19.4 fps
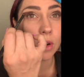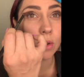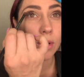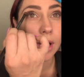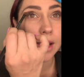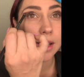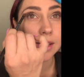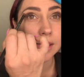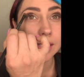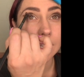
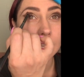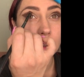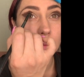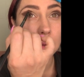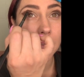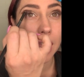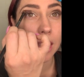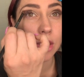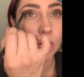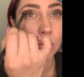crazy
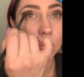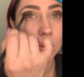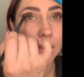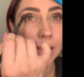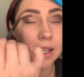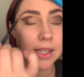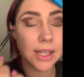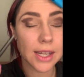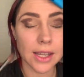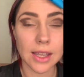about your
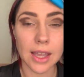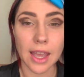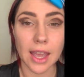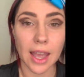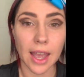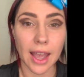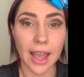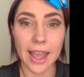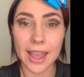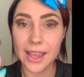blending.
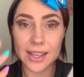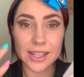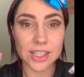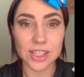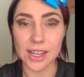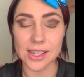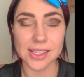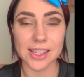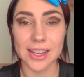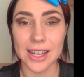It
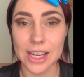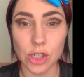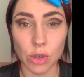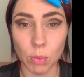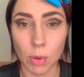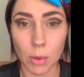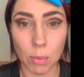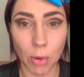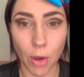doesn't need to be